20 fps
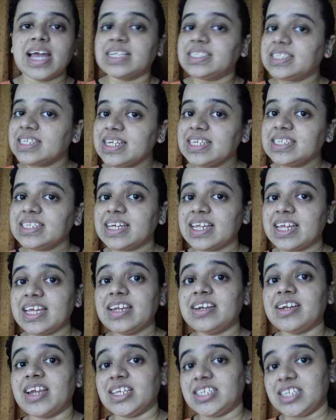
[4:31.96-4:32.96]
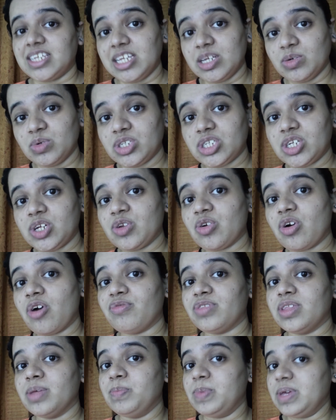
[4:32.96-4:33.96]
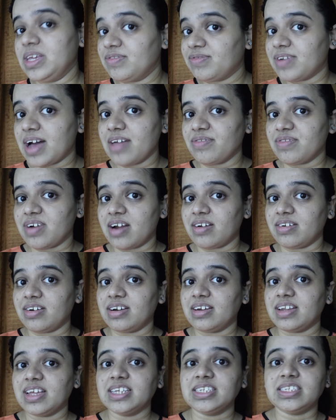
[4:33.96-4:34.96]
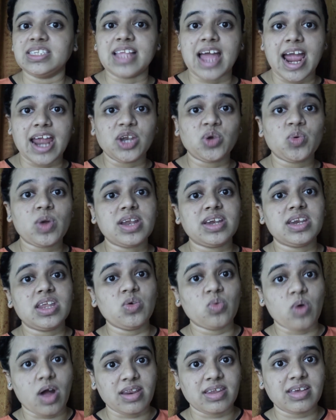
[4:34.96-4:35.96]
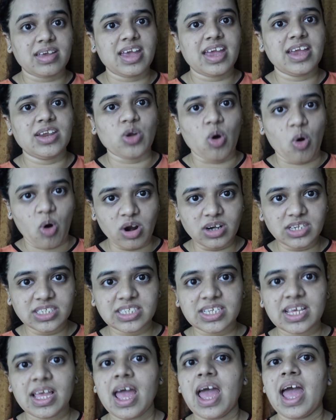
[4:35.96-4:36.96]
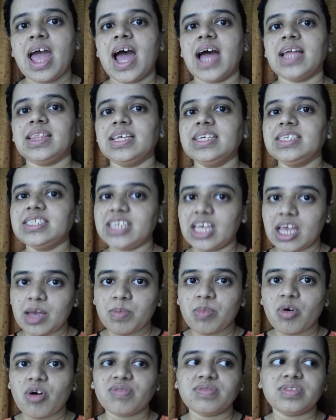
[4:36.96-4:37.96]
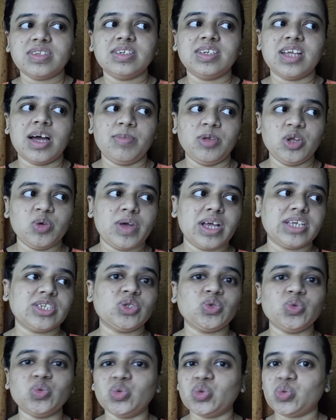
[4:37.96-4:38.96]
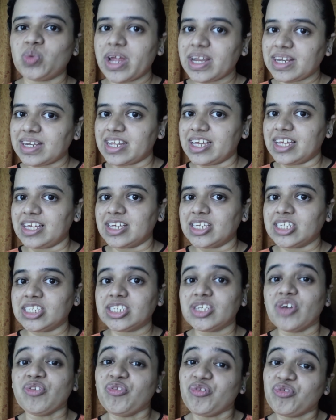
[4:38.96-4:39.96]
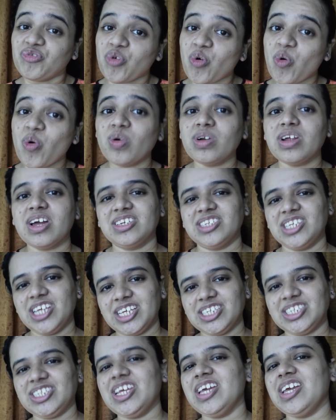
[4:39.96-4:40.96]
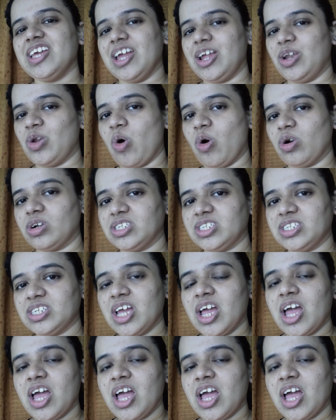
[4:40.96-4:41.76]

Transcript: LCD screen resolution of the B500 is 921K dots and the same of the WX220 is 460K dots.